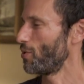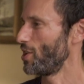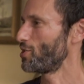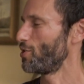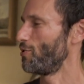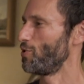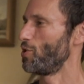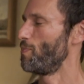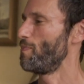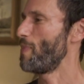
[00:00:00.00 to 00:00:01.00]
or they serve
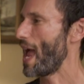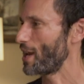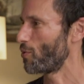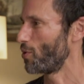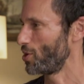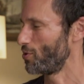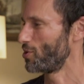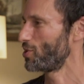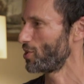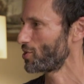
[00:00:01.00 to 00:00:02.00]
your bank or your
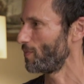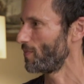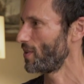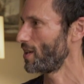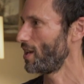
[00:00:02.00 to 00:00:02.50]
system.